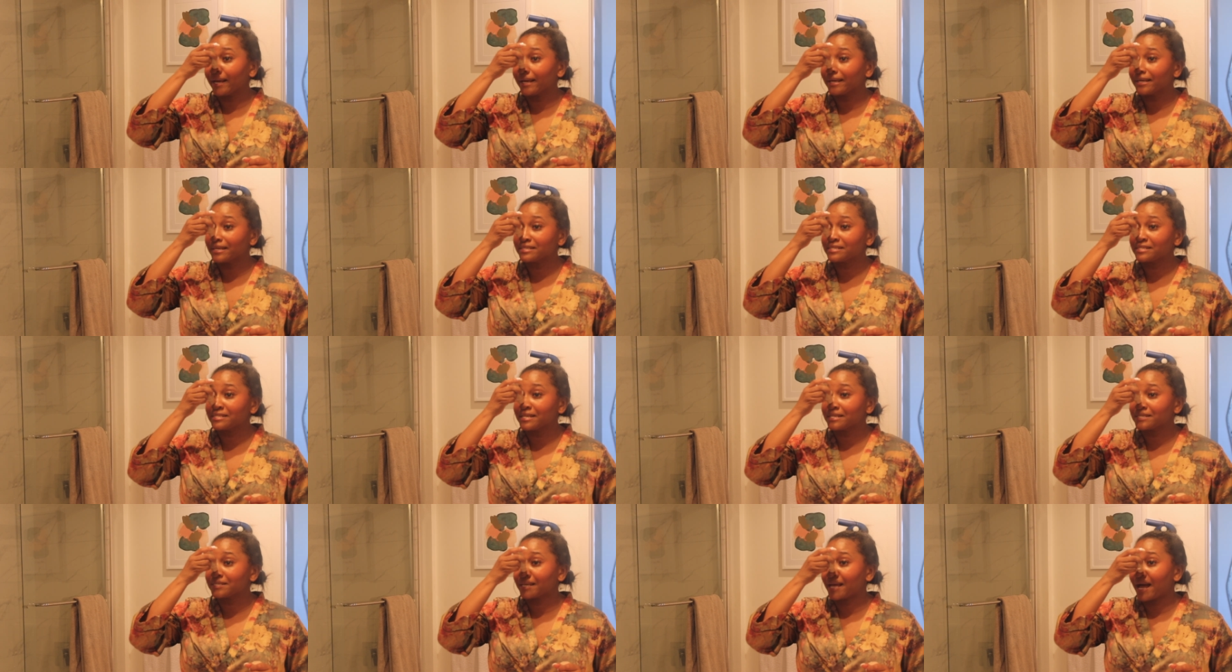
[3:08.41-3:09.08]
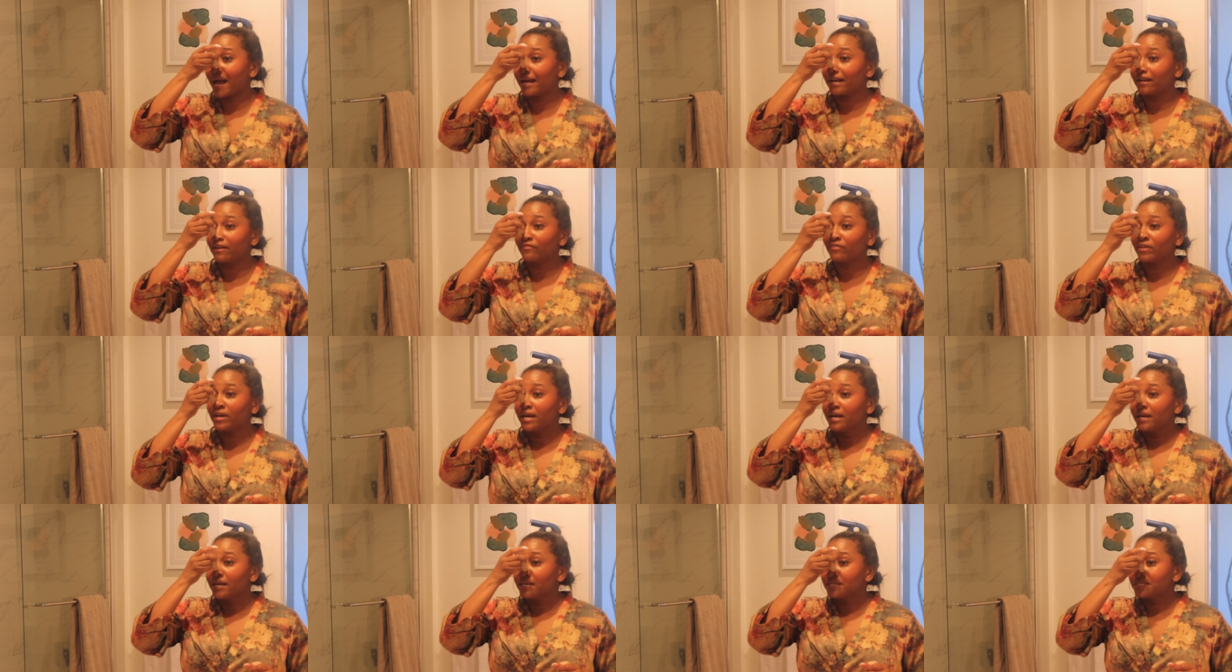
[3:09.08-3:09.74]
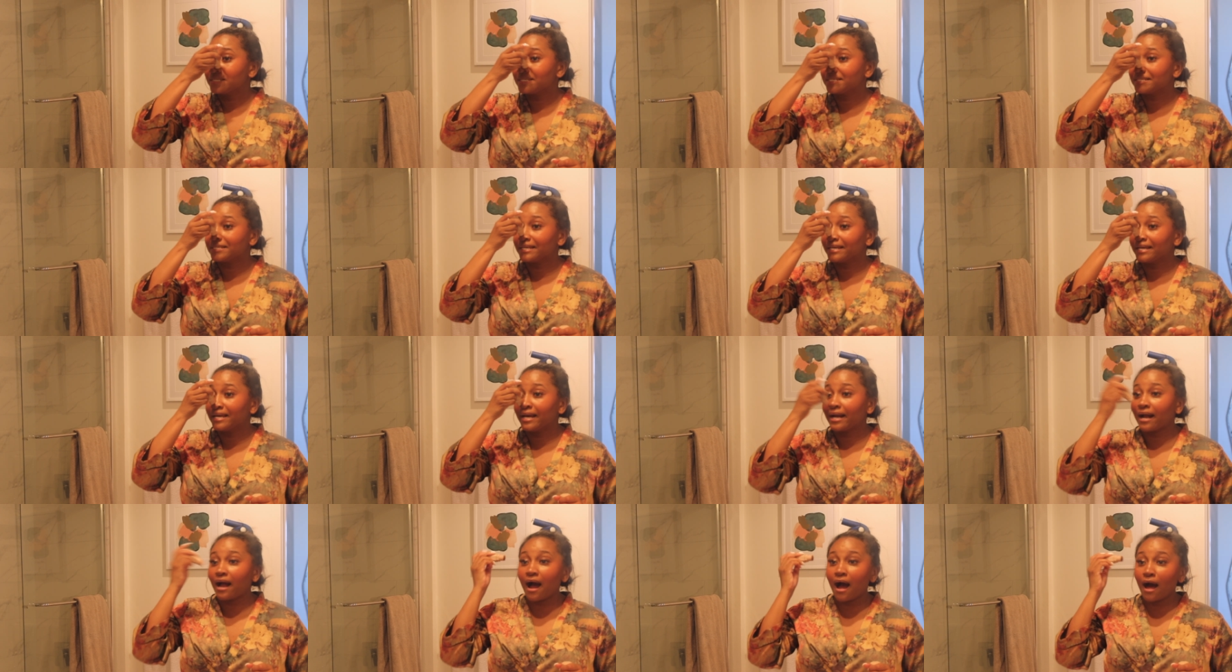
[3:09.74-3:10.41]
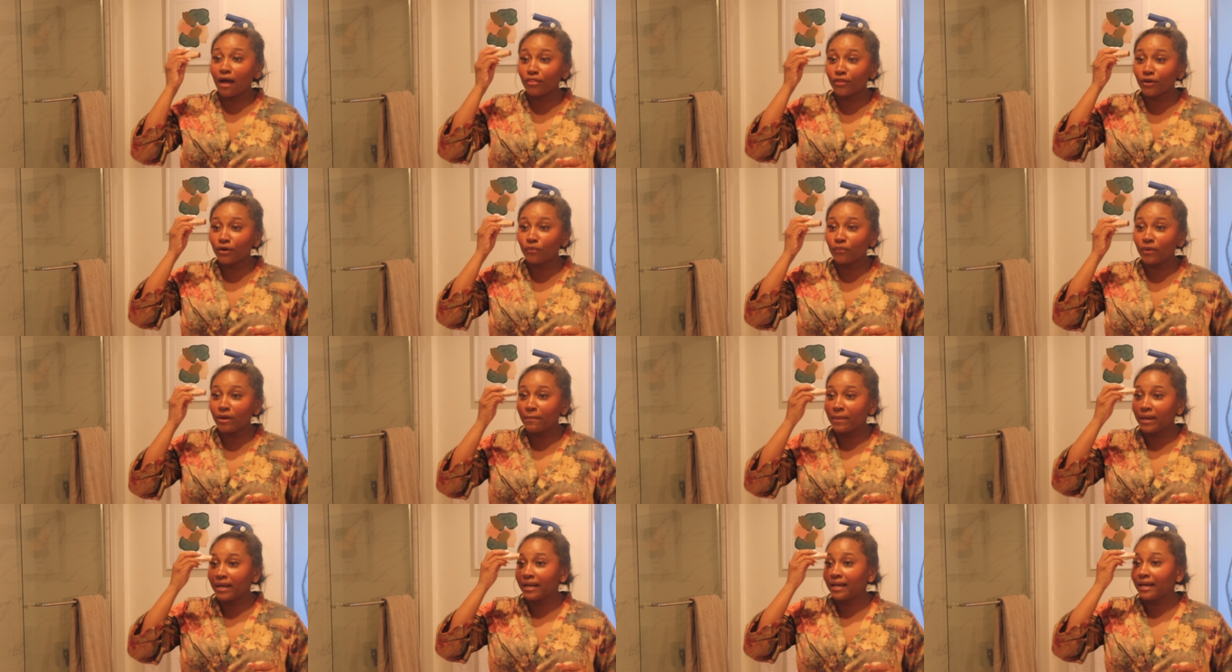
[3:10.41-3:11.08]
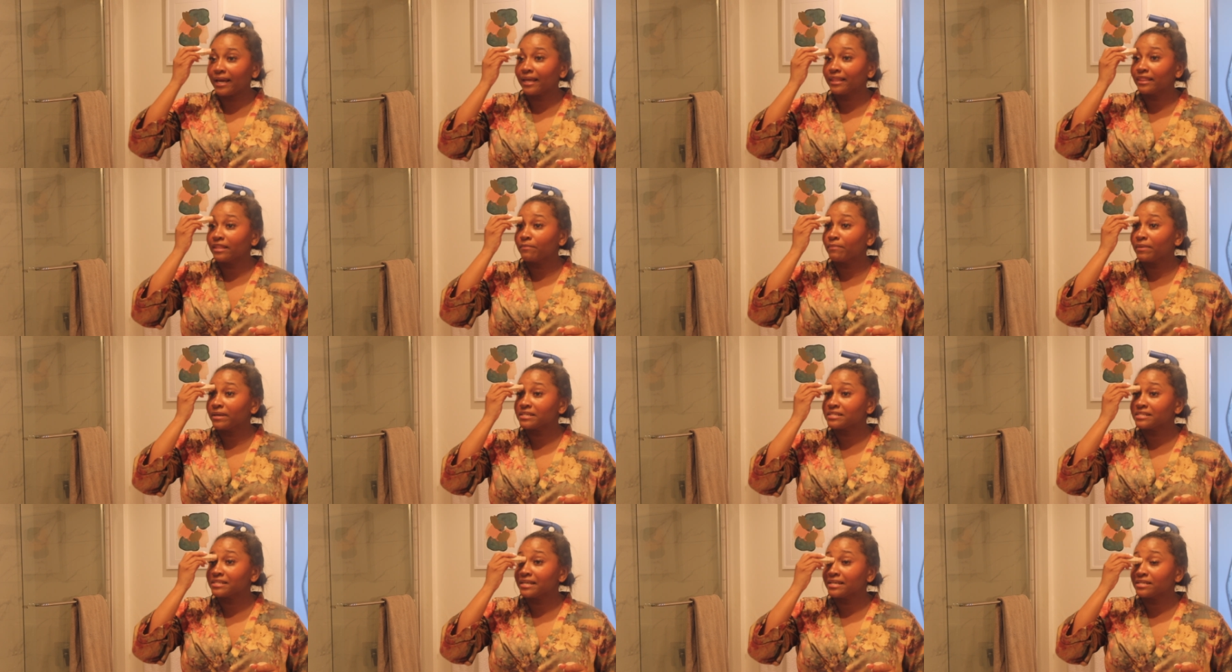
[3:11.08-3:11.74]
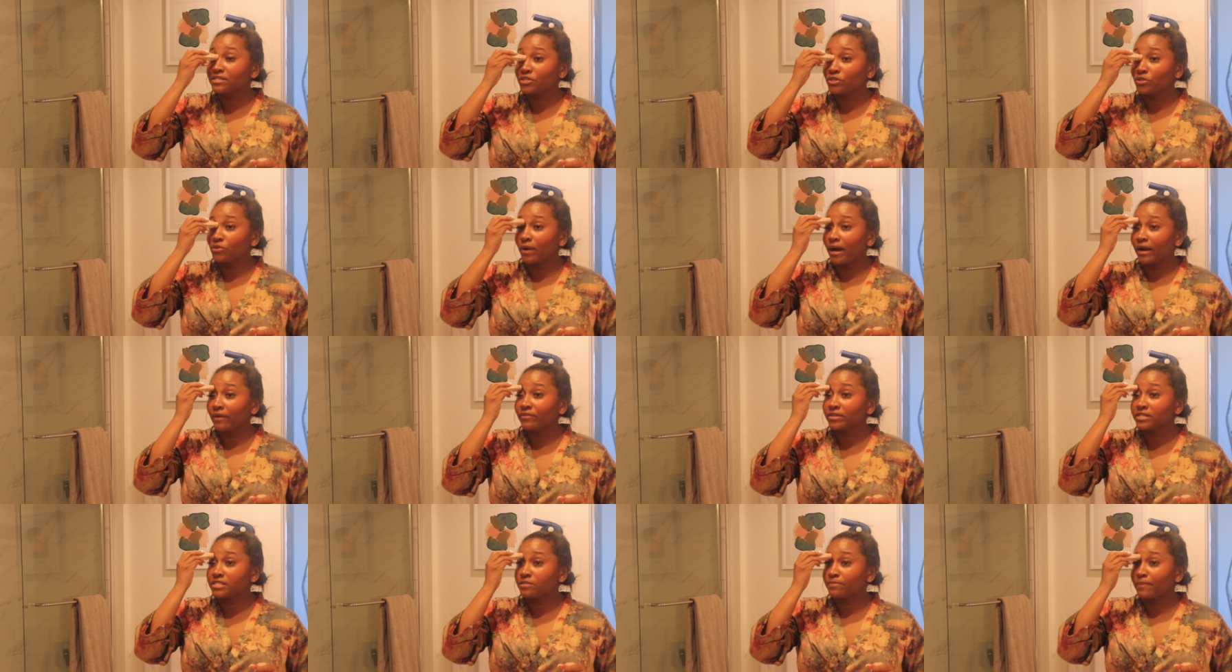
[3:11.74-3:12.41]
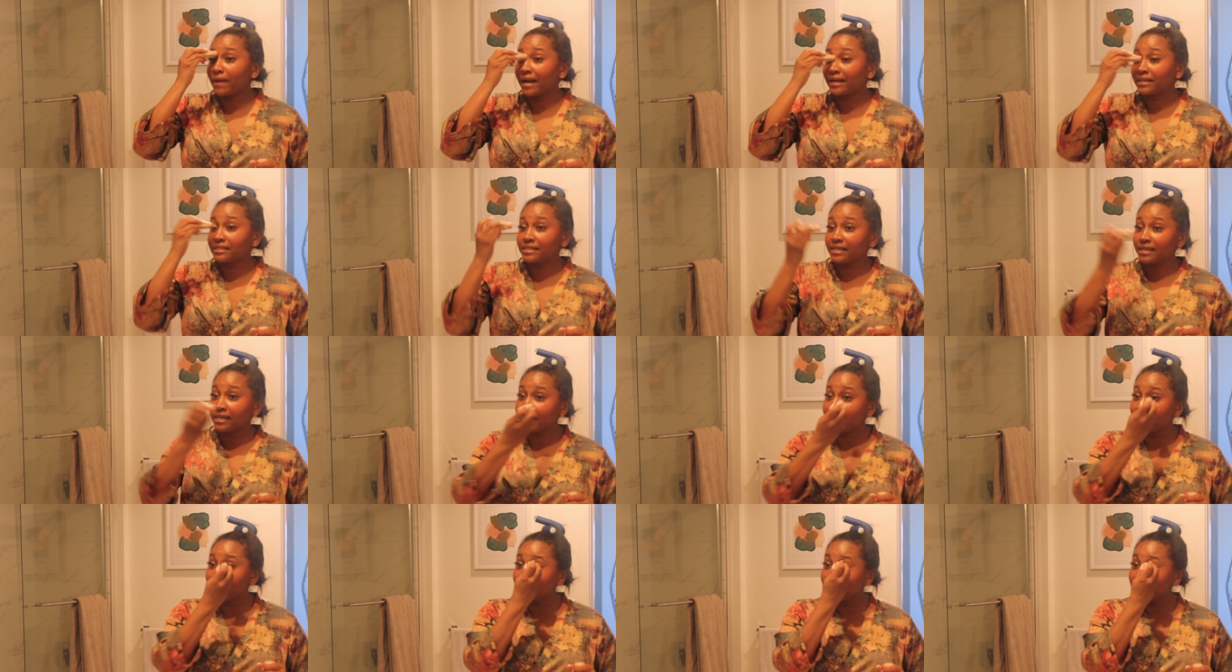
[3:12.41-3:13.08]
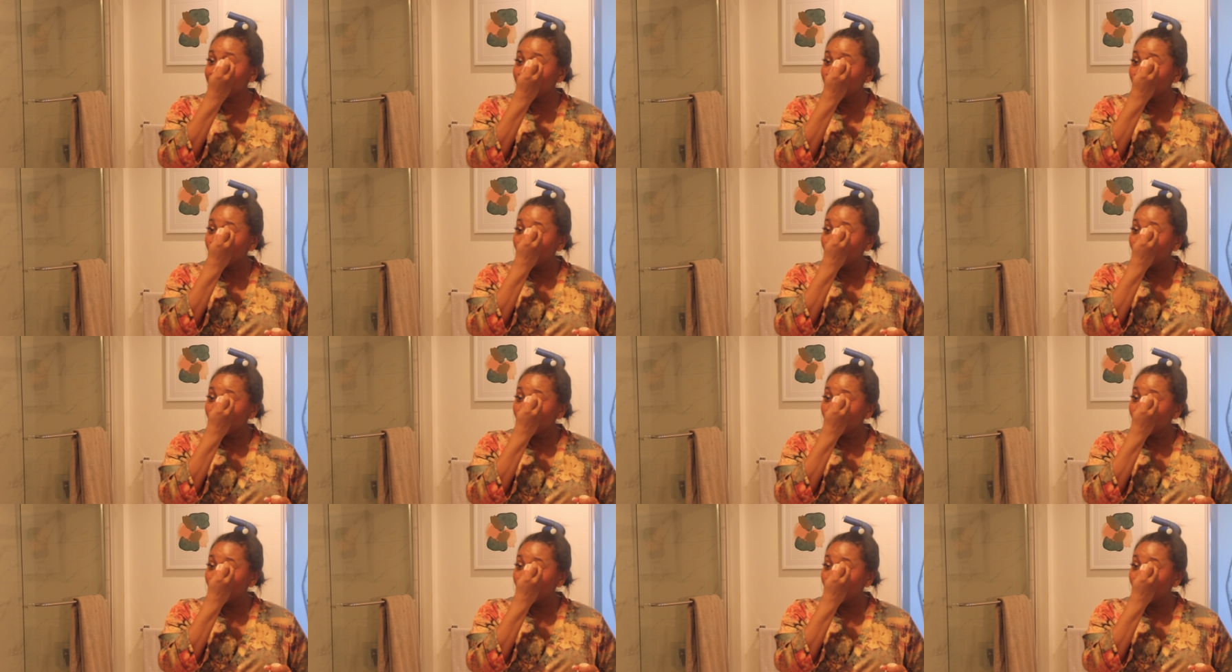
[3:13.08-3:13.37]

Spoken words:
is just kind of seeing other women in the business who I respected,